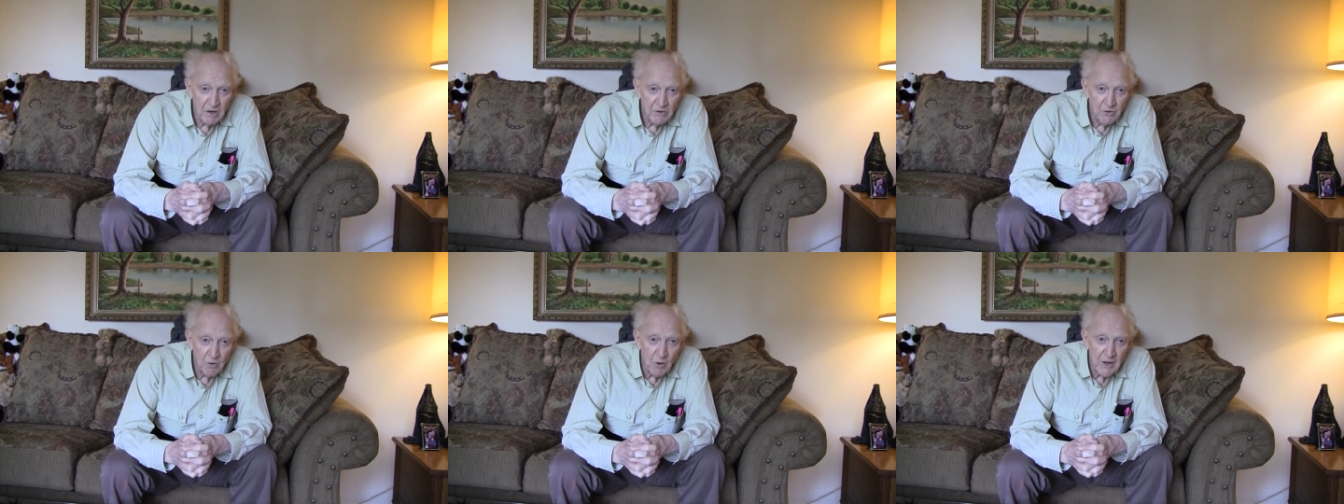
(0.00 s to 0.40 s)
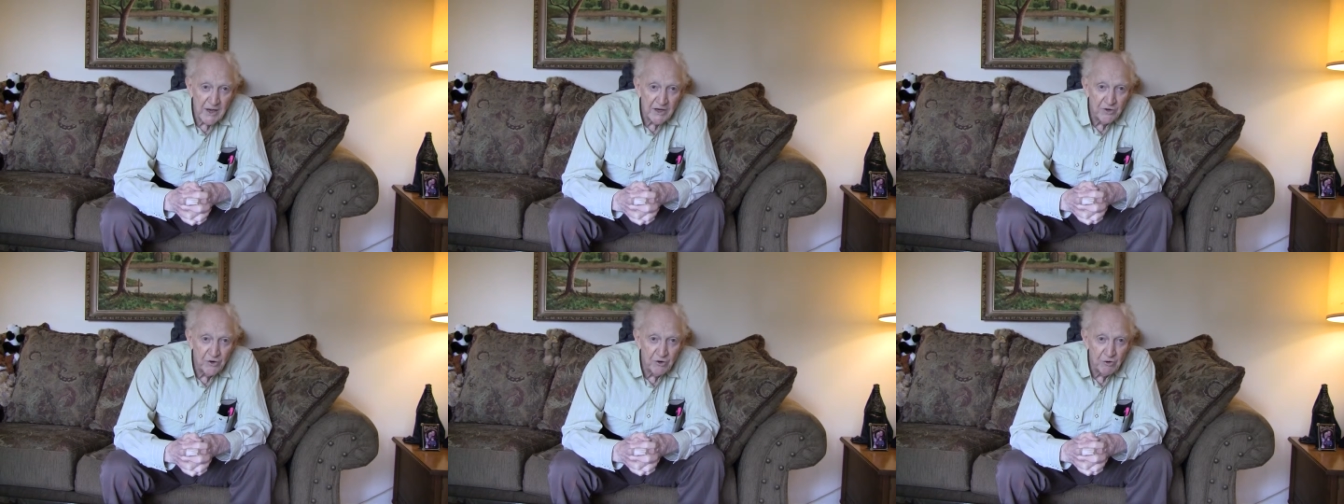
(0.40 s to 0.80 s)

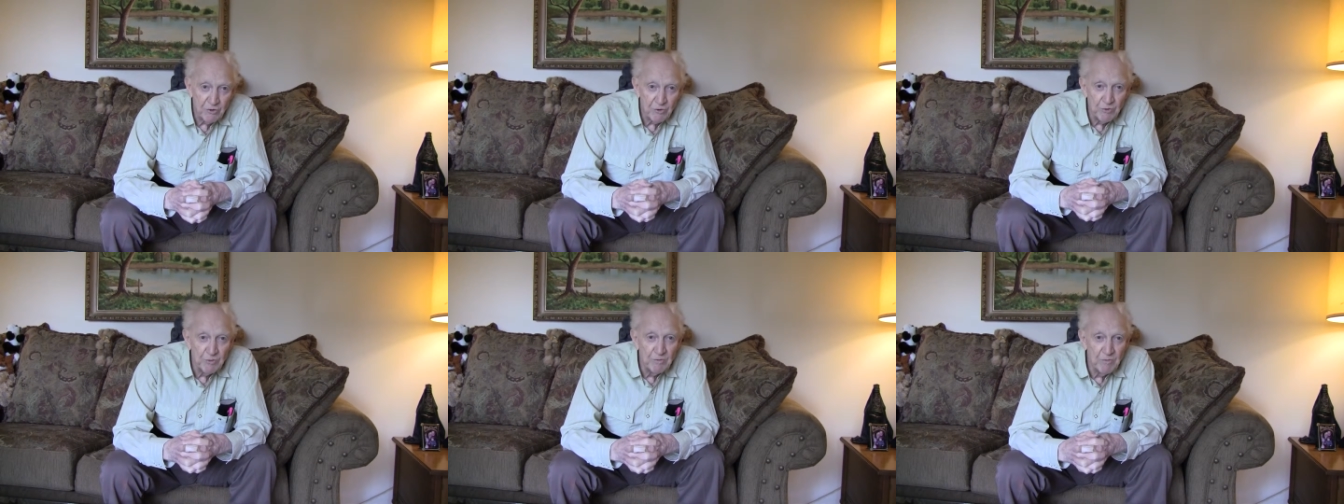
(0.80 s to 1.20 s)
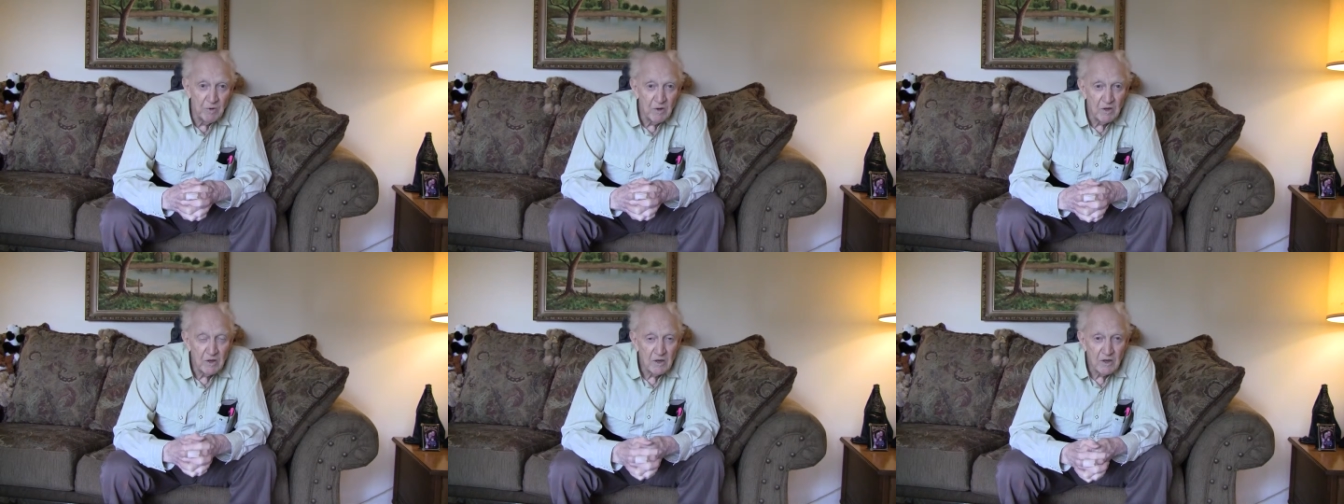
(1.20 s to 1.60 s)
22
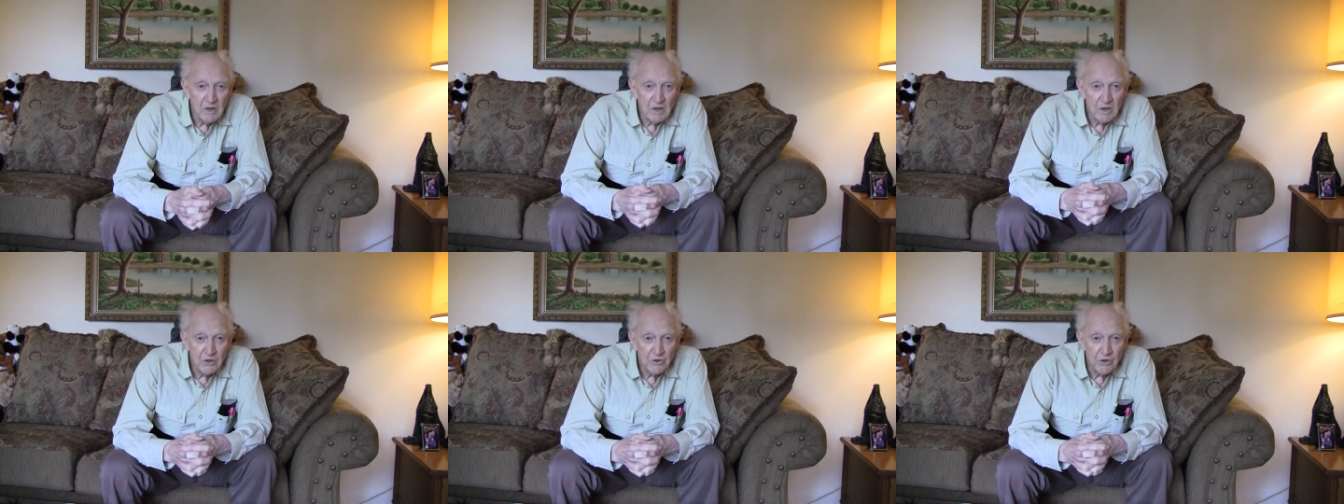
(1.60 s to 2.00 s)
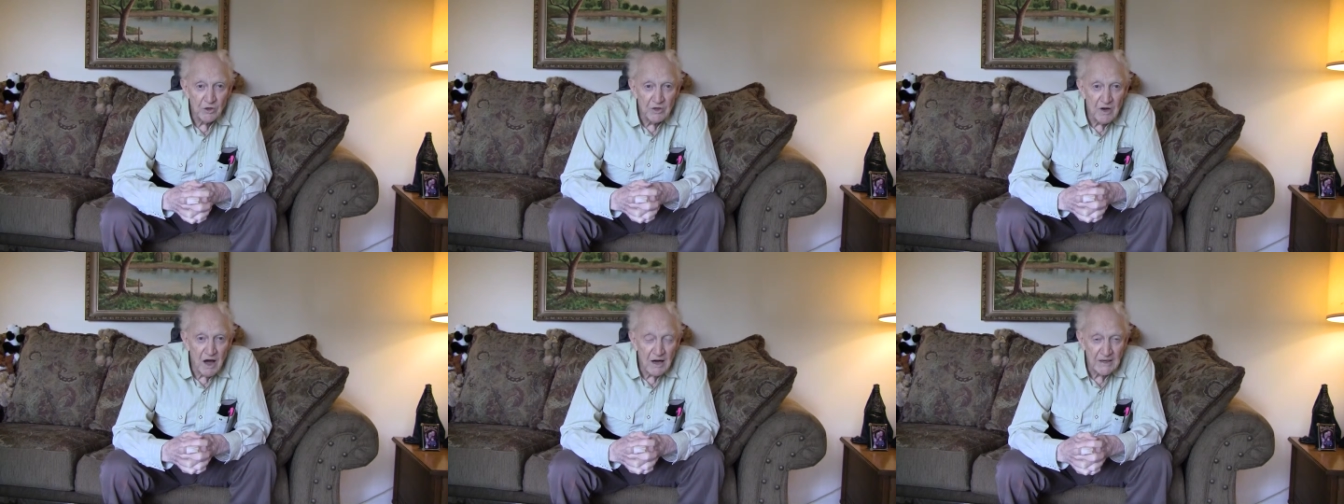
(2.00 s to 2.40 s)

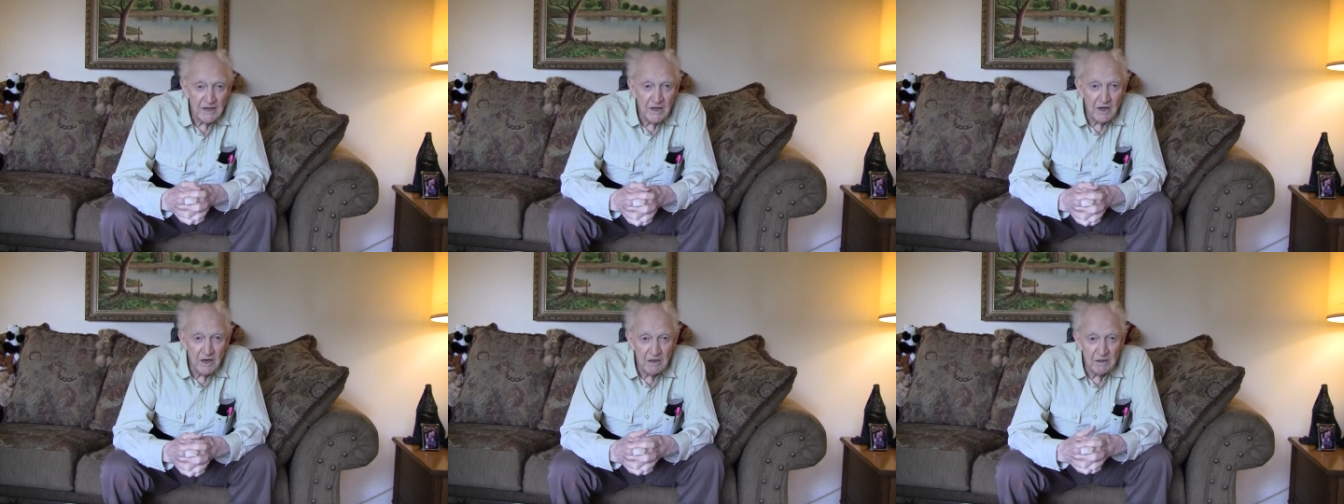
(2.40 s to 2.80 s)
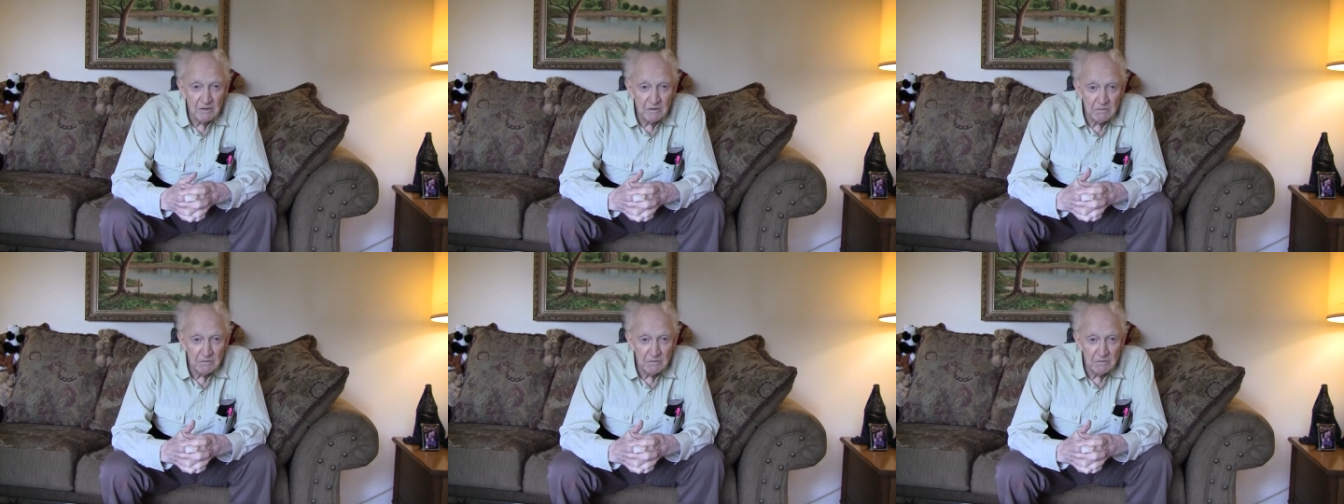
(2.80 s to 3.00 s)
could not get a